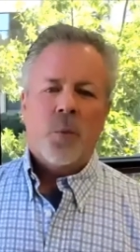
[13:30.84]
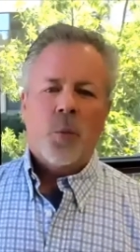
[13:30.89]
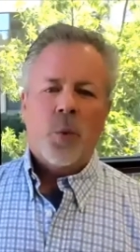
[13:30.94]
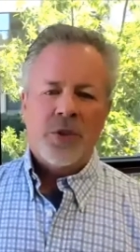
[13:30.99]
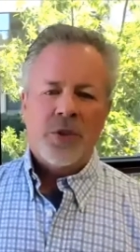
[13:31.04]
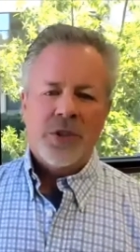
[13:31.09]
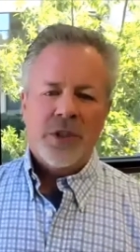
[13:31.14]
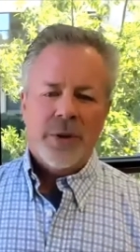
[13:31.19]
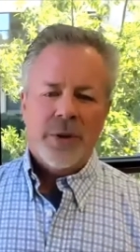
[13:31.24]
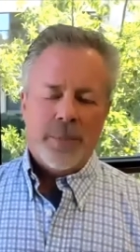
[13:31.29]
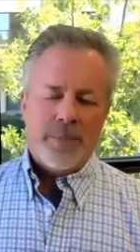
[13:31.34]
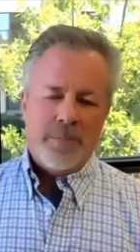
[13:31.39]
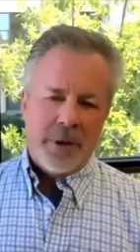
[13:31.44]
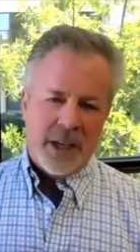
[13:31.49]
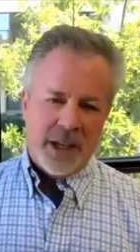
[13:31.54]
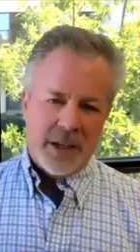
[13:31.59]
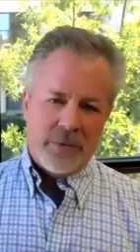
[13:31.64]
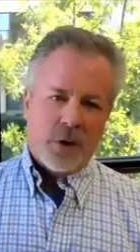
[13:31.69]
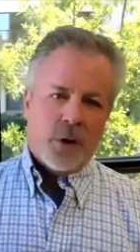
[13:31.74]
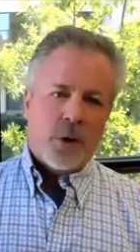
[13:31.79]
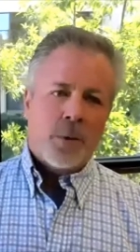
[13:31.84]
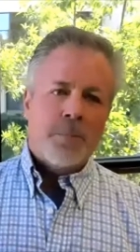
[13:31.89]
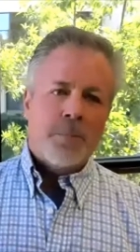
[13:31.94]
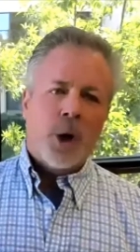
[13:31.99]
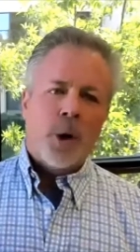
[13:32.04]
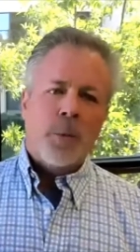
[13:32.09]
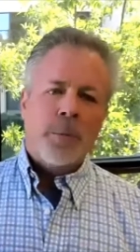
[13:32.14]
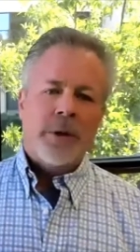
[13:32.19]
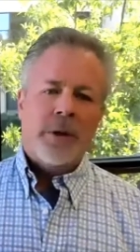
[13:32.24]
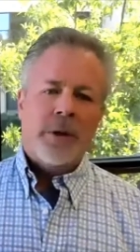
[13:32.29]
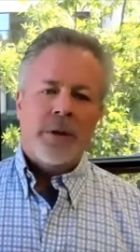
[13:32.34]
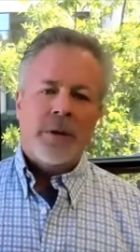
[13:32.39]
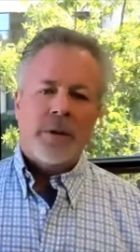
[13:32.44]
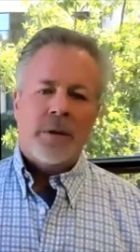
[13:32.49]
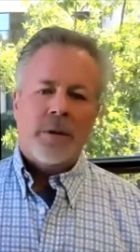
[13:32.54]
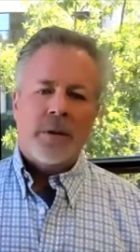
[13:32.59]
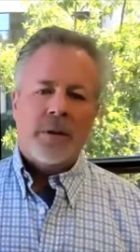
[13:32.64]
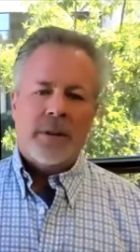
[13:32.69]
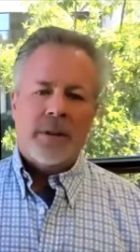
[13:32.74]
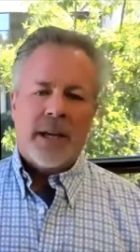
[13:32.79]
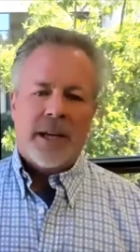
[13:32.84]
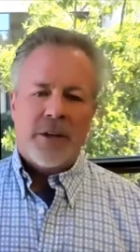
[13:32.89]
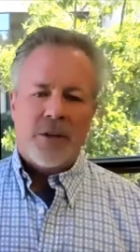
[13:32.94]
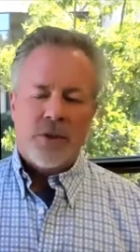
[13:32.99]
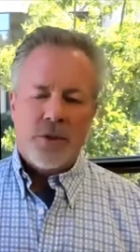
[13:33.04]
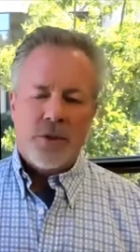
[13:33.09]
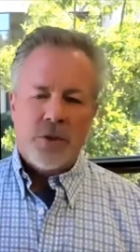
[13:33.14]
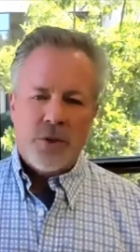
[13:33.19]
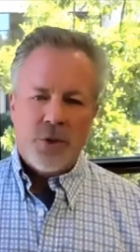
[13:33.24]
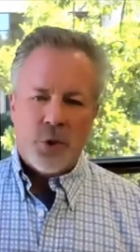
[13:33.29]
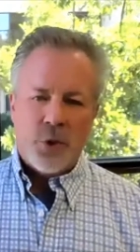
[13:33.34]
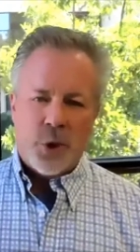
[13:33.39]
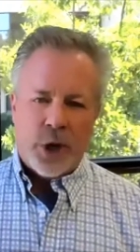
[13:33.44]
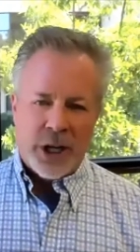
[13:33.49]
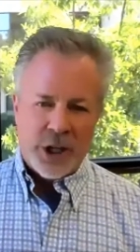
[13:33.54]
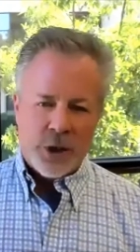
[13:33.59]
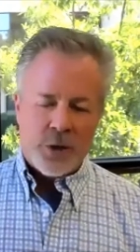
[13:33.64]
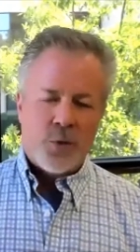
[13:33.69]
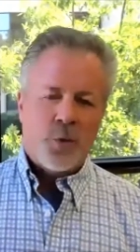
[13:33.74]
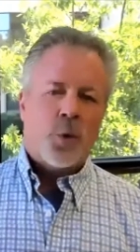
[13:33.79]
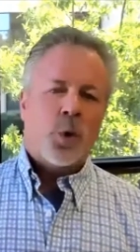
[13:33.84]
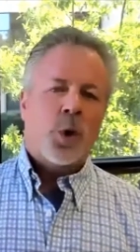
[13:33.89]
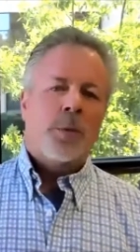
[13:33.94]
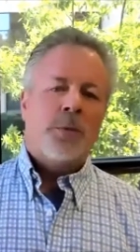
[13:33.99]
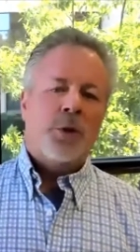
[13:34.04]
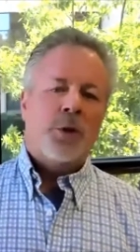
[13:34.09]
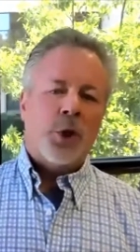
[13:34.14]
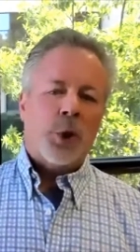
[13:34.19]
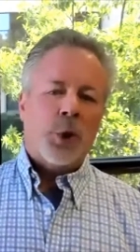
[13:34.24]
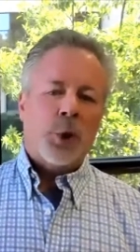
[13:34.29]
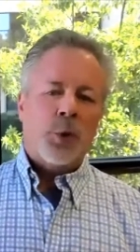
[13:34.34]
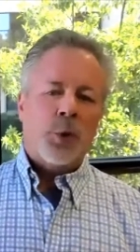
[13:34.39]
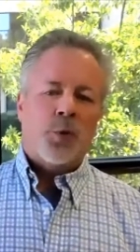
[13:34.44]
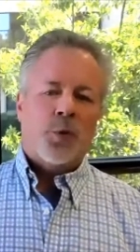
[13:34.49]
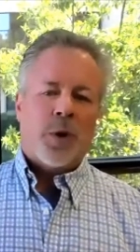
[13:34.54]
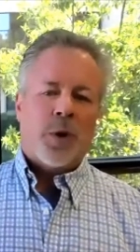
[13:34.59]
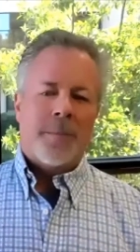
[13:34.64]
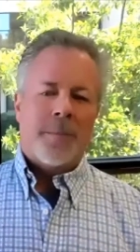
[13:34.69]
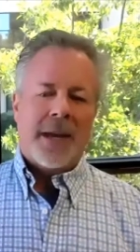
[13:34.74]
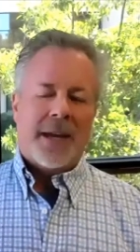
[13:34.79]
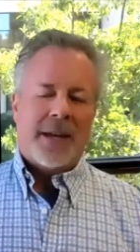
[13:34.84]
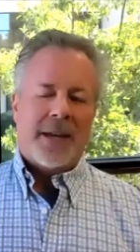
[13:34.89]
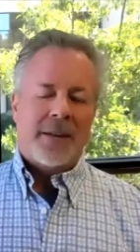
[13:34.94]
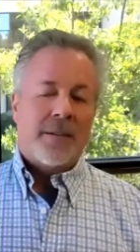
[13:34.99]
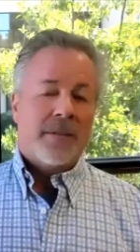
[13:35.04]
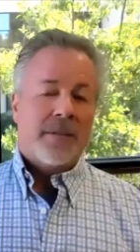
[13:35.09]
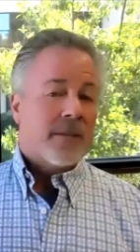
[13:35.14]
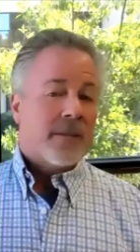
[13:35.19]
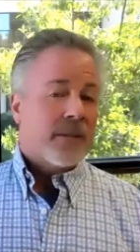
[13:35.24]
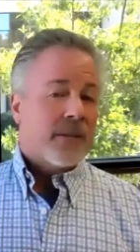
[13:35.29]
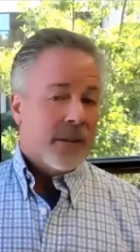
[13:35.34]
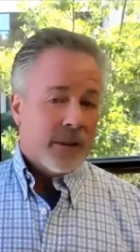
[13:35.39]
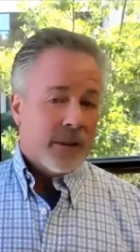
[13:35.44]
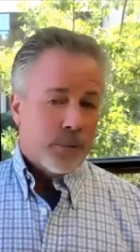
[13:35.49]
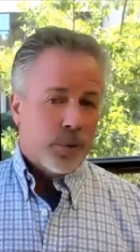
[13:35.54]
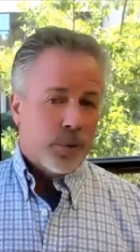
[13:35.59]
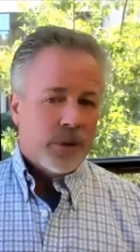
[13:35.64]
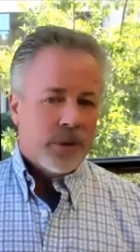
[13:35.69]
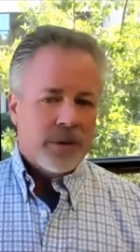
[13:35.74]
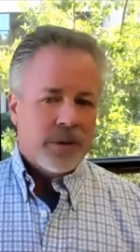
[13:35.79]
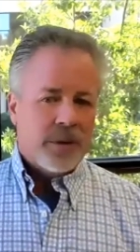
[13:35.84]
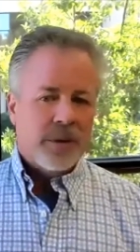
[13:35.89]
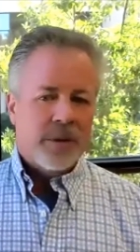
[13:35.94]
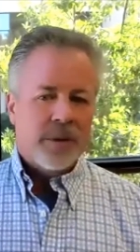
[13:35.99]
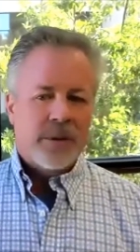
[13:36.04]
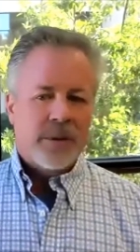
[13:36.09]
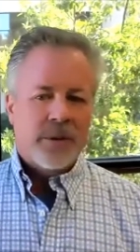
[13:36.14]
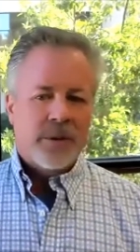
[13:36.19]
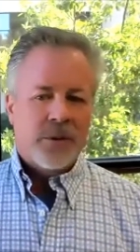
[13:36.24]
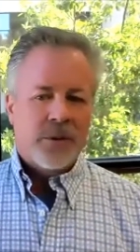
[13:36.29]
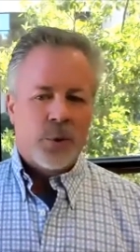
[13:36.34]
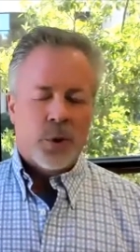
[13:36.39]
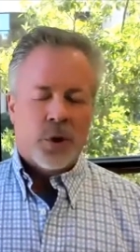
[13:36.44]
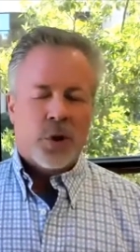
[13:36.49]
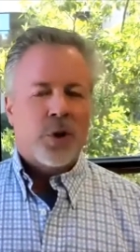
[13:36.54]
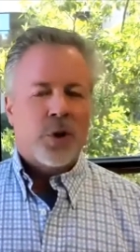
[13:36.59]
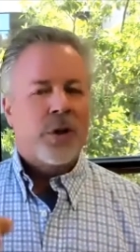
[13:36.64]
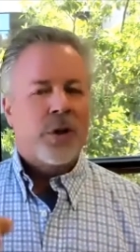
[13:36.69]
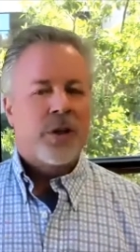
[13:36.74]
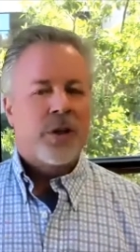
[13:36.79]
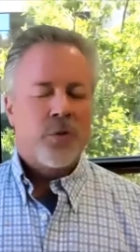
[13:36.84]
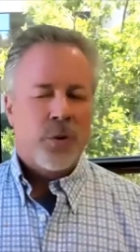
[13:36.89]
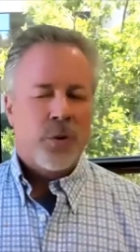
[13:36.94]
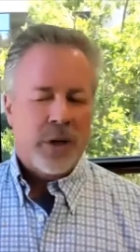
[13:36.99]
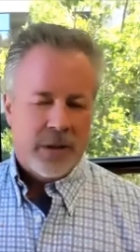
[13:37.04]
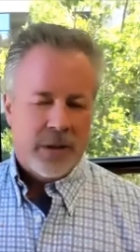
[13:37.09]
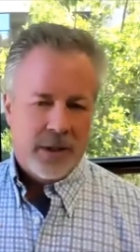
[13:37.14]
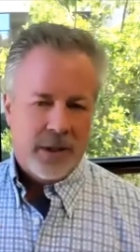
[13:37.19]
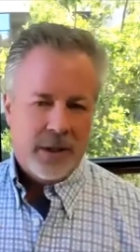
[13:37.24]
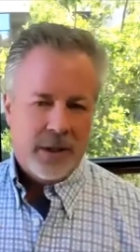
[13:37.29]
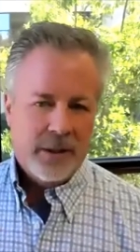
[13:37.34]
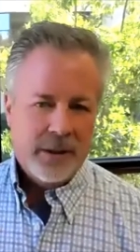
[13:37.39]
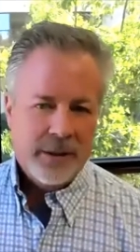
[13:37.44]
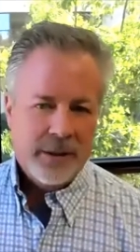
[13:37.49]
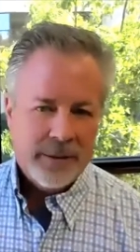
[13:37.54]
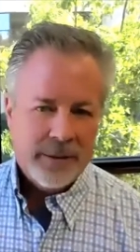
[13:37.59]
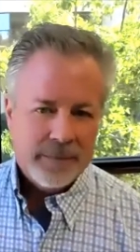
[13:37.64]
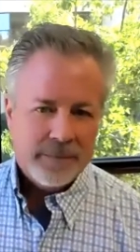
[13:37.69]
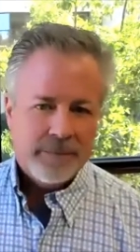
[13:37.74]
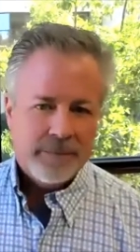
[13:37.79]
was there a pivotal moment that transformed you from a liberal to a current free thinker?